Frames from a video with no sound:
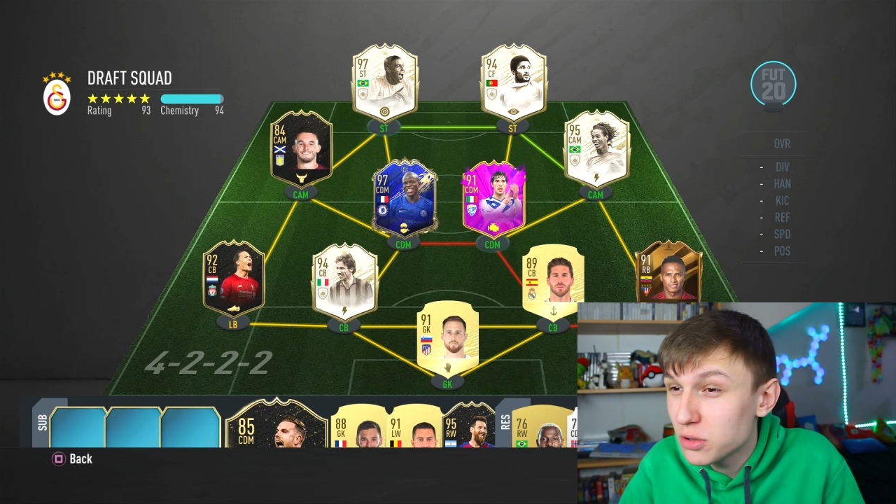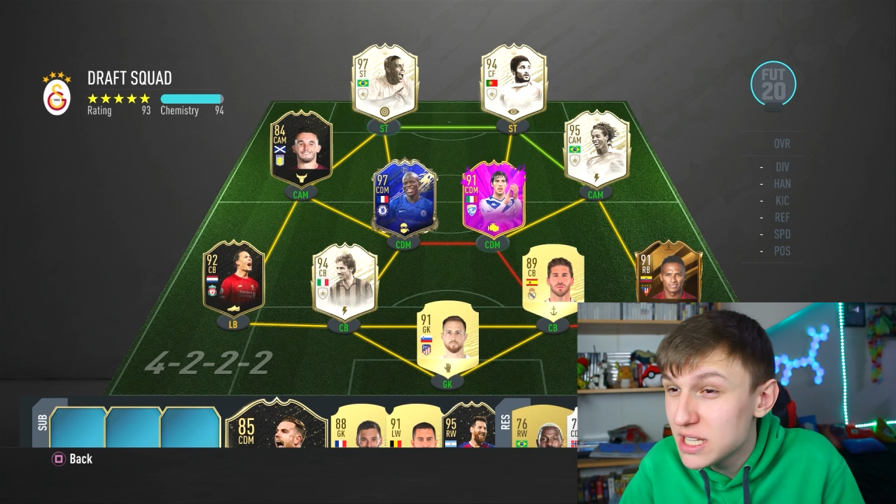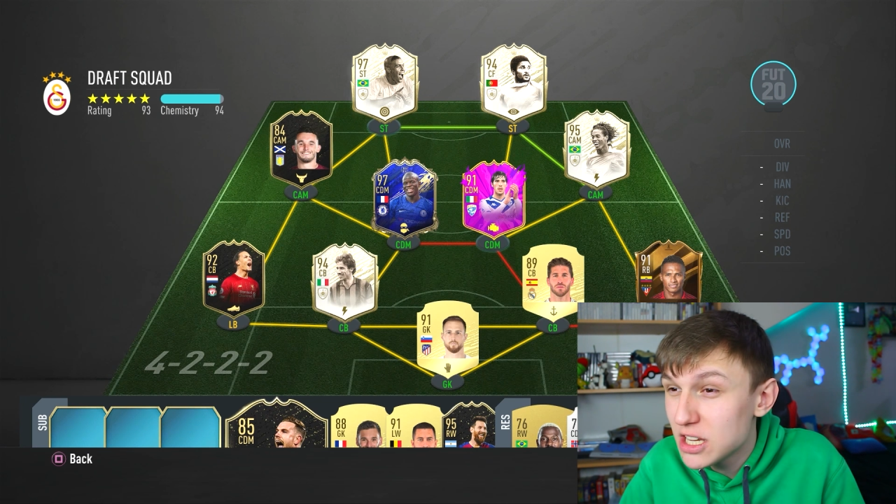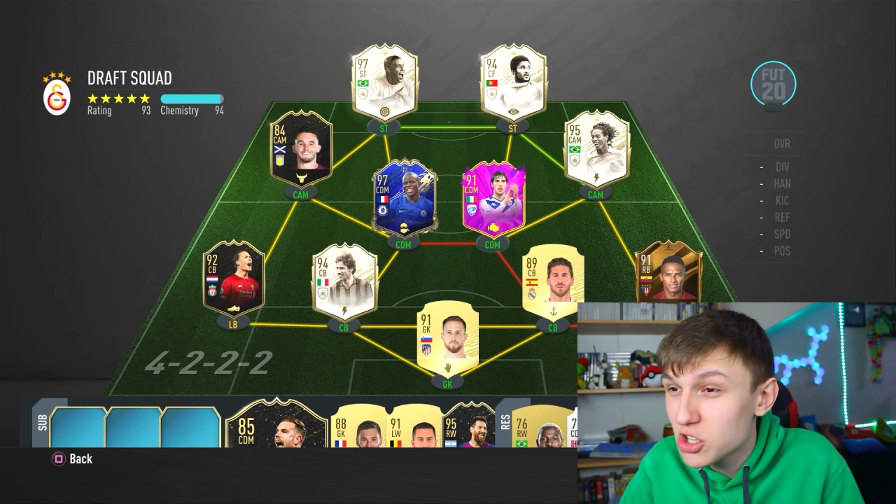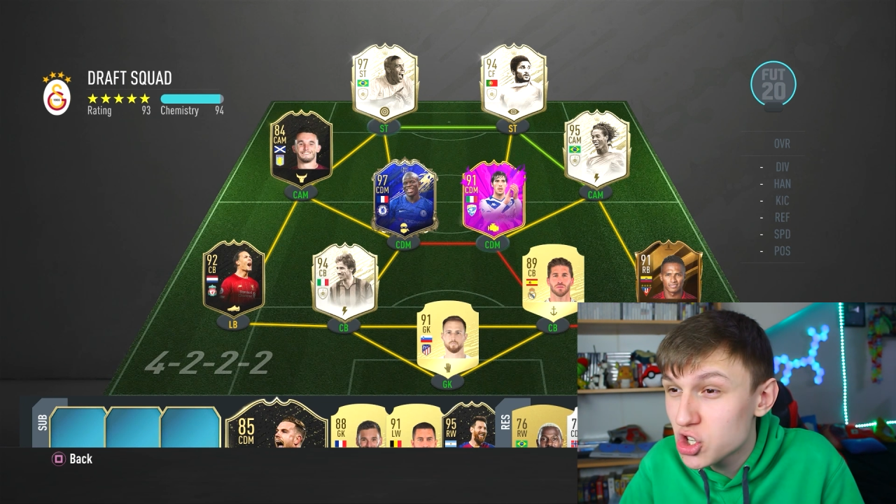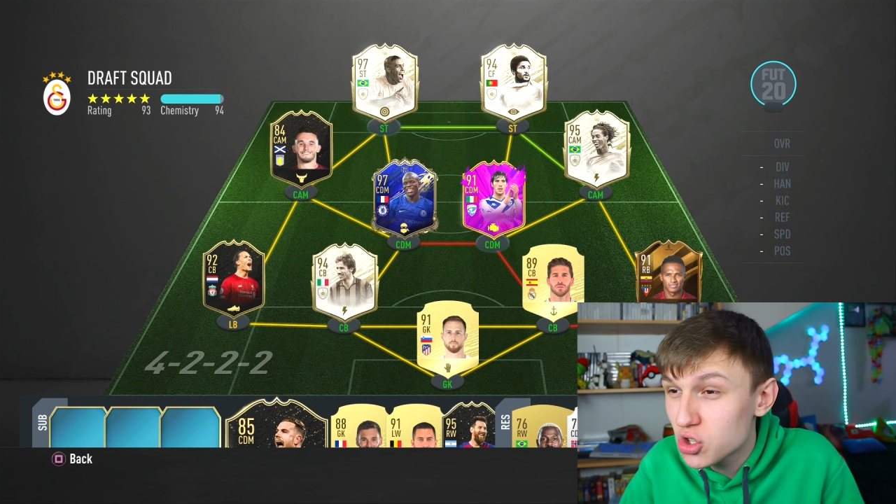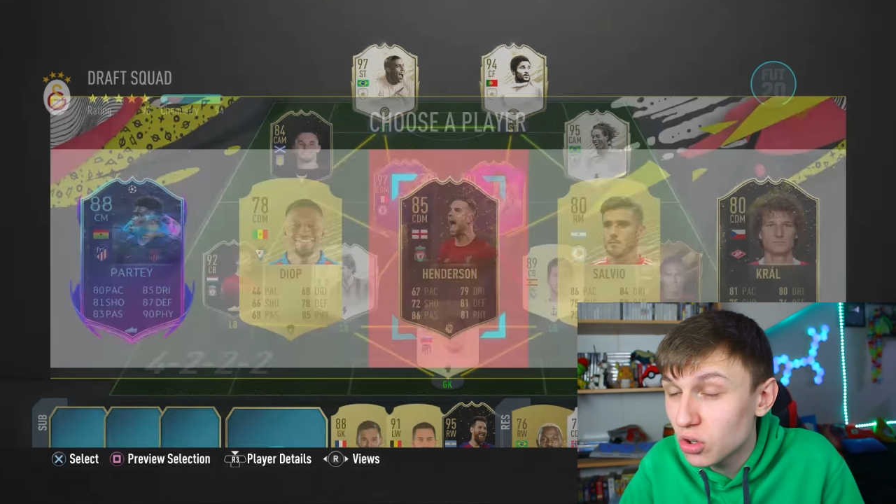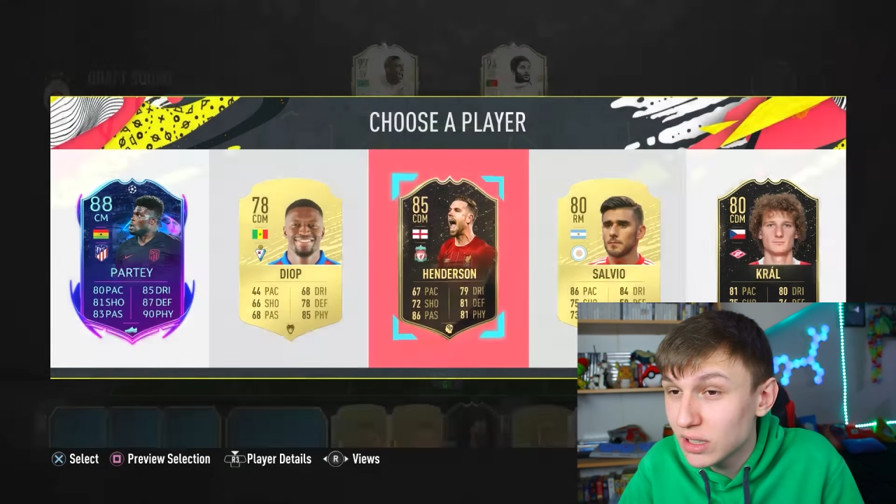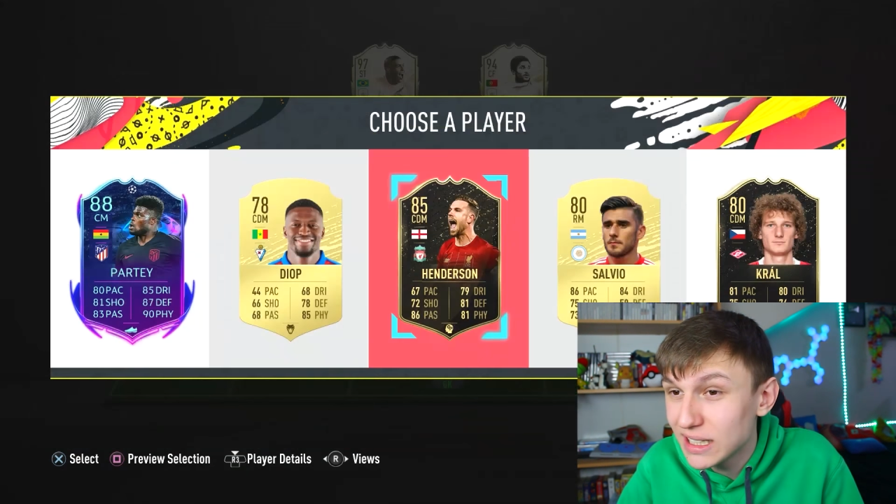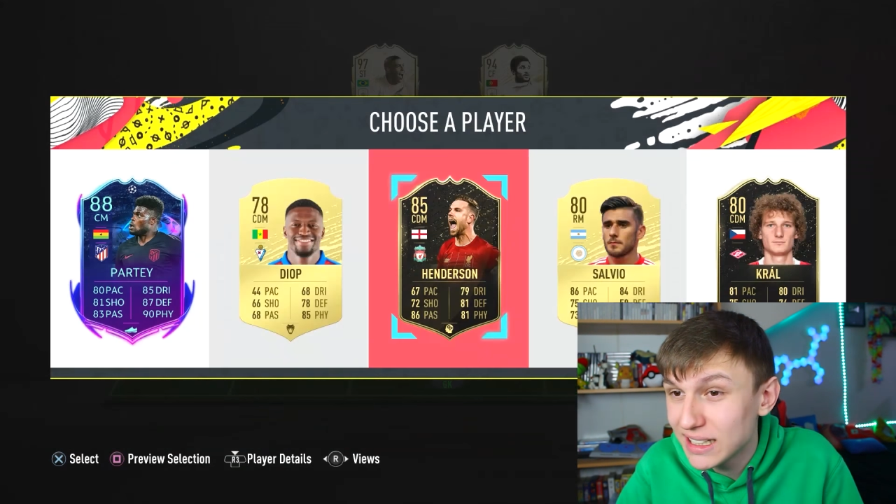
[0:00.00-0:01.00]
because he can
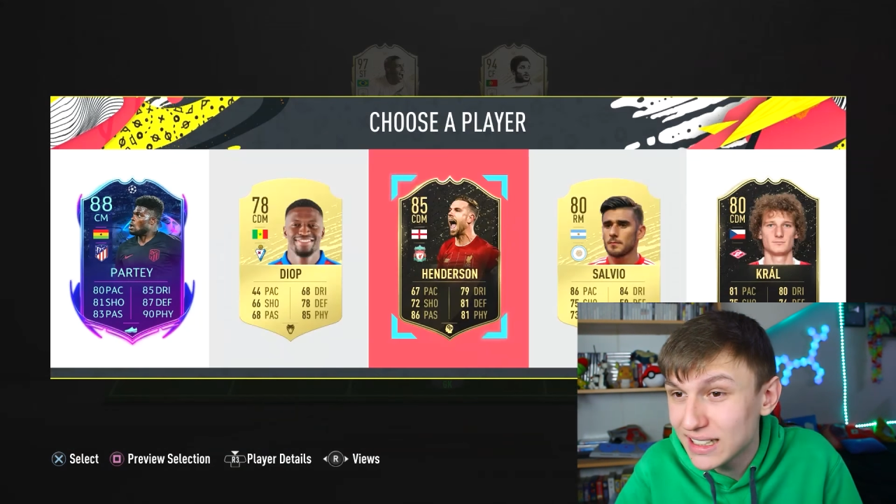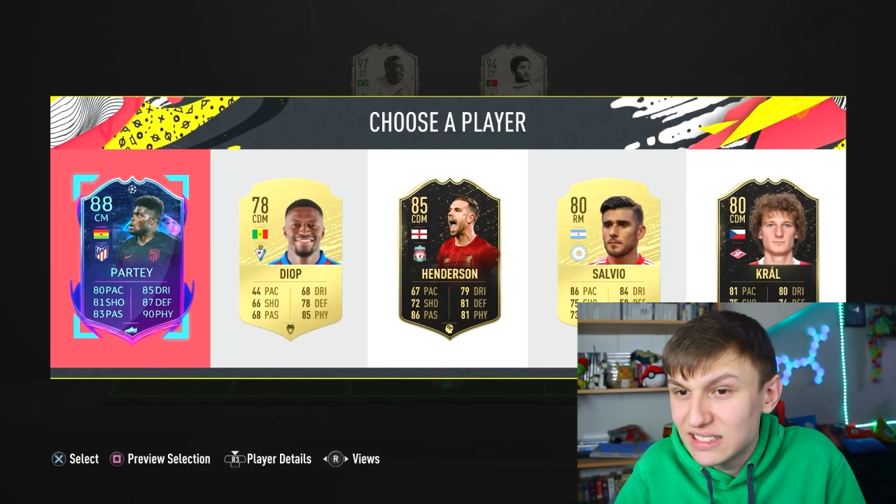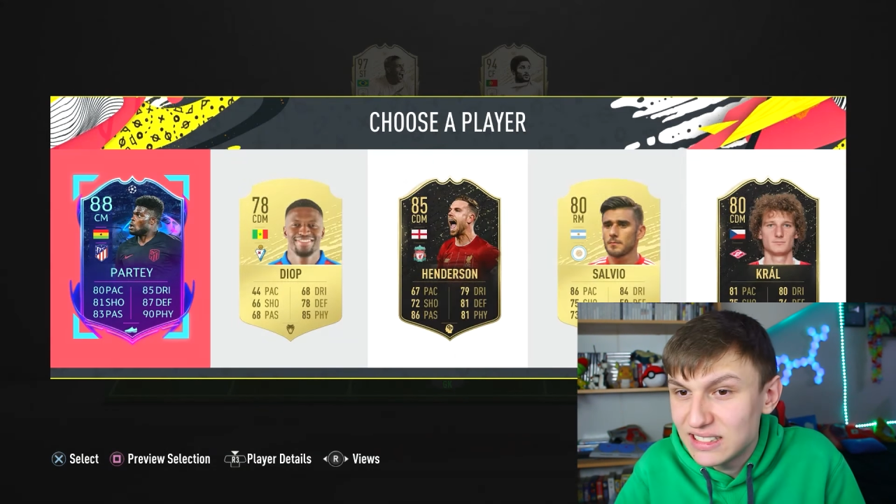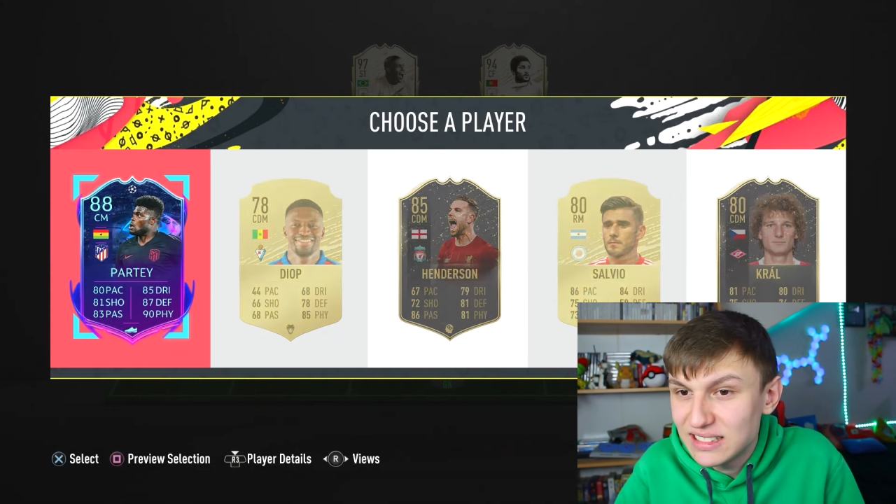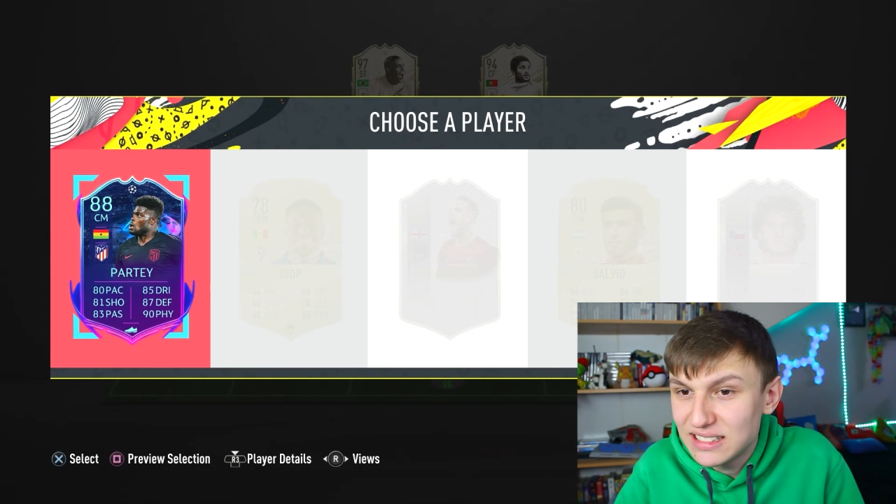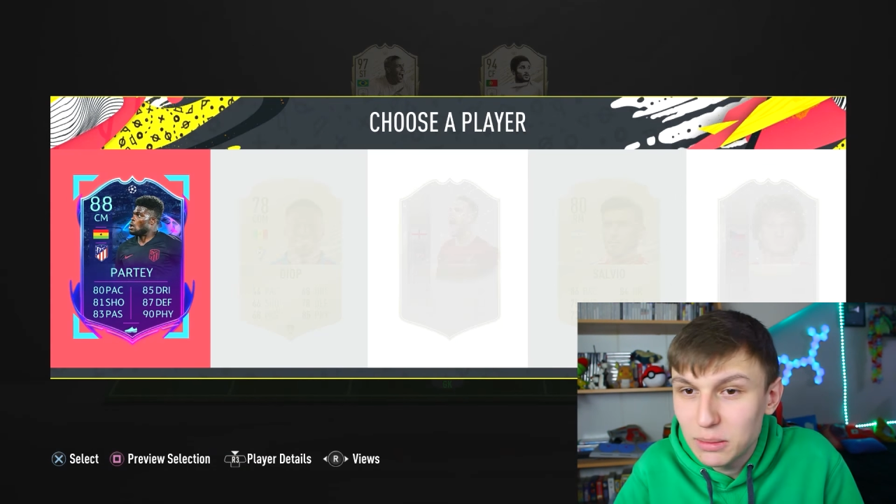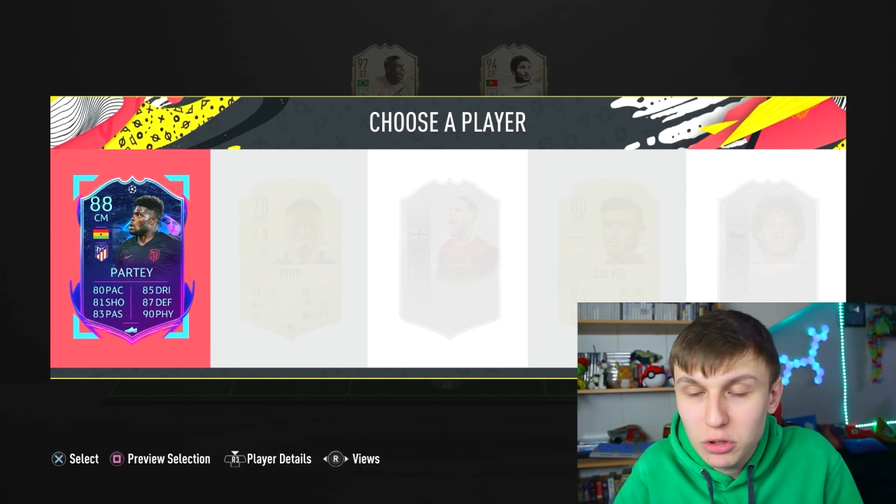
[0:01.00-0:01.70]
strong link. Oh. I'm